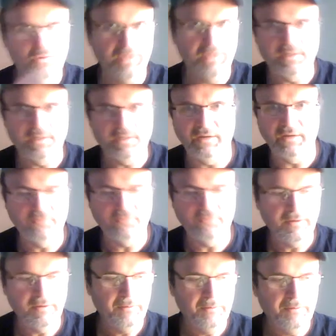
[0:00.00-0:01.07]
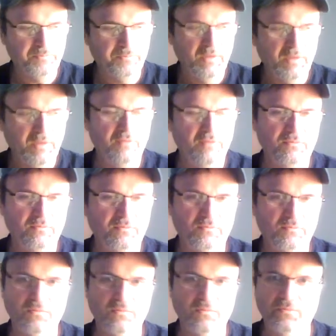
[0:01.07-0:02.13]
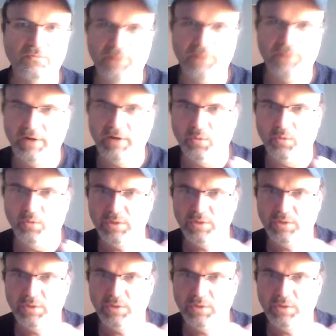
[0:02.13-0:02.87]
stuff, figured out which